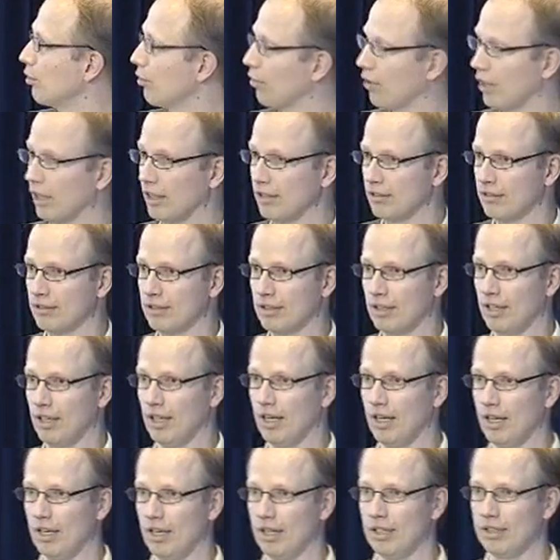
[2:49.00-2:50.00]
do things
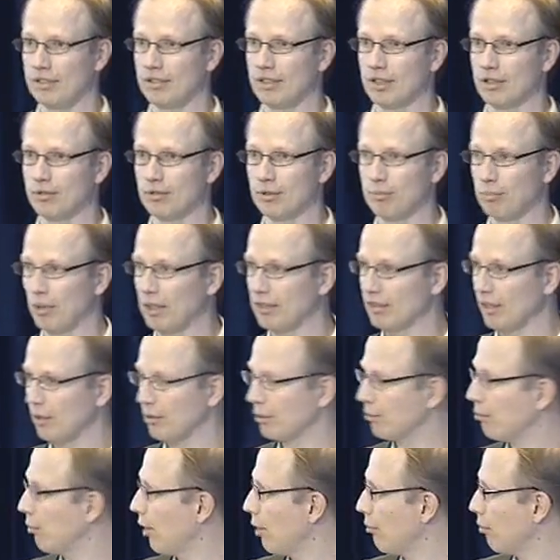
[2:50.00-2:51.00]
just with
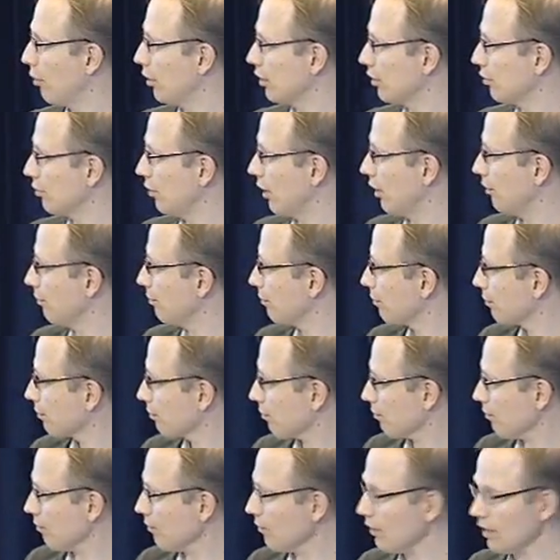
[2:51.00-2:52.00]
pencil and paper as well.
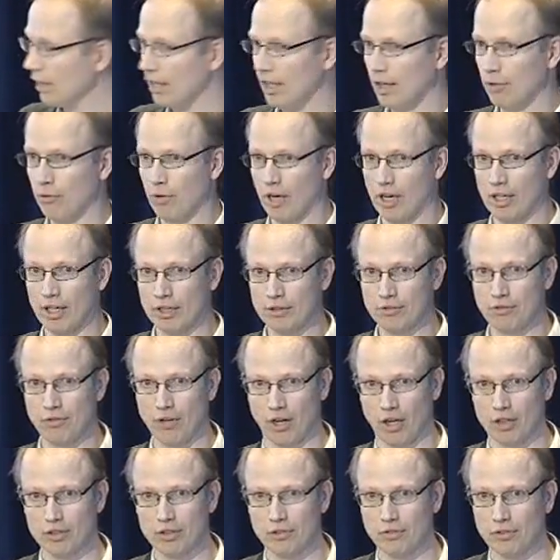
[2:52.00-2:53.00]
And we are not
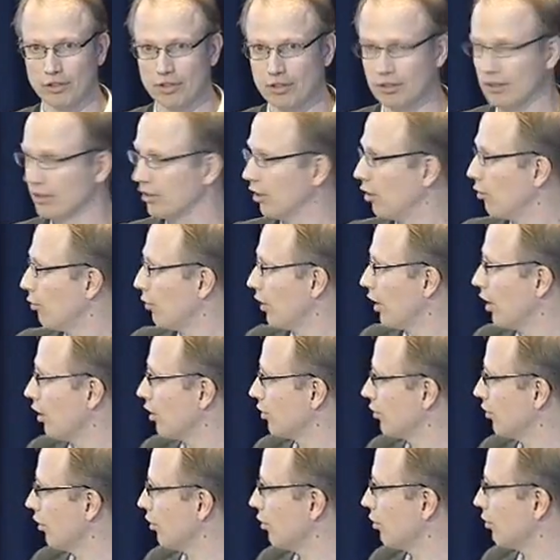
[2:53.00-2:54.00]
philosophists, so we
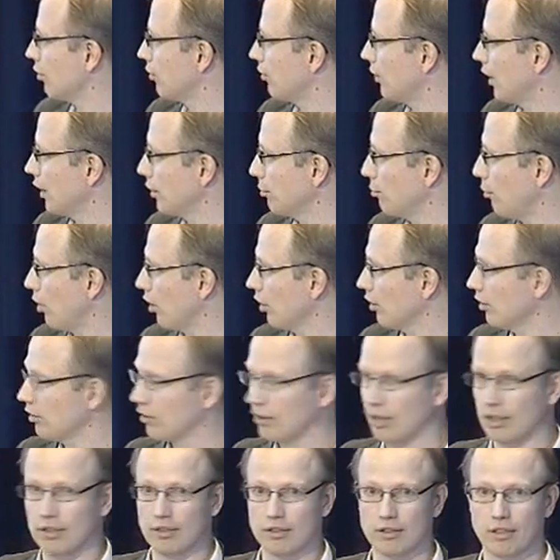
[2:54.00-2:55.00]
also use trash
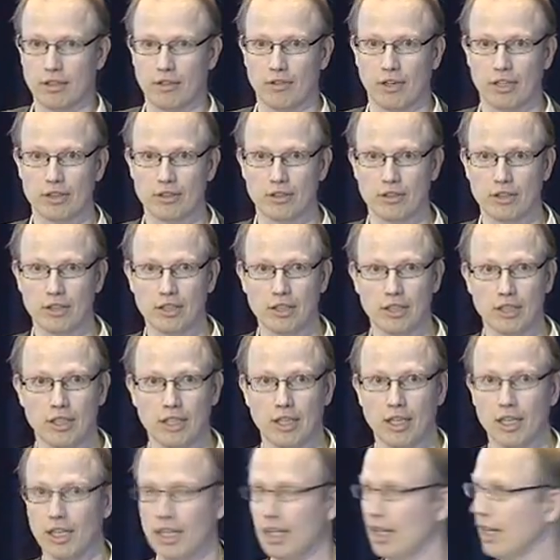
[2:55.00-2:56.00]
box and eraser.
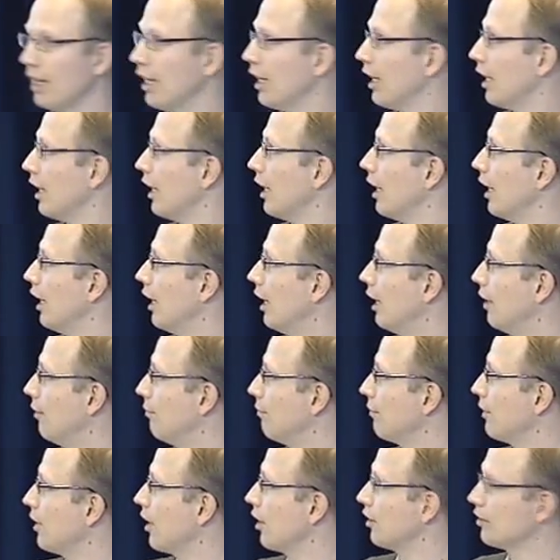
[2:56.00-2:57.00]

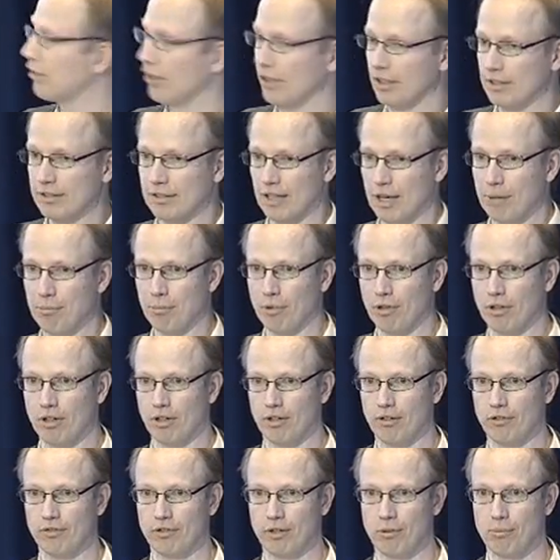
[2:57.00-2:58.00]
Um, here's an
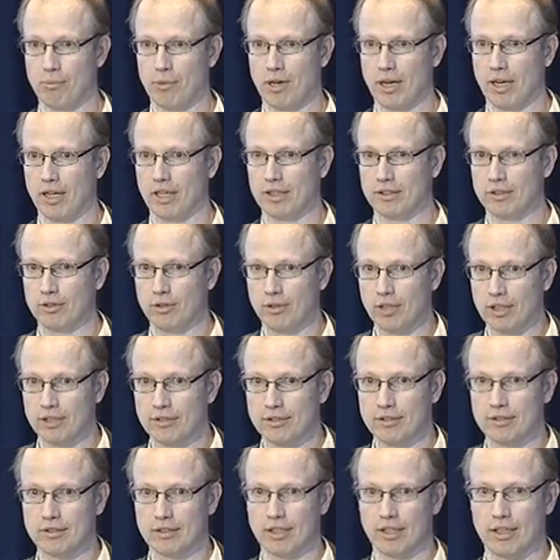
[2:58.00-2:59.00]
example from my
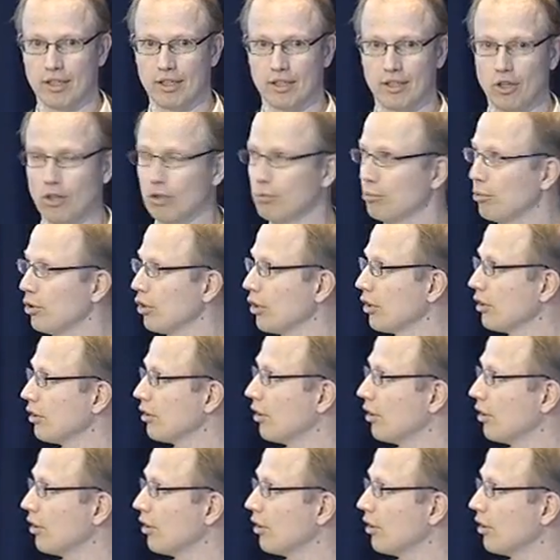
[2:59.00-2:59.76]
students' uh, notebook.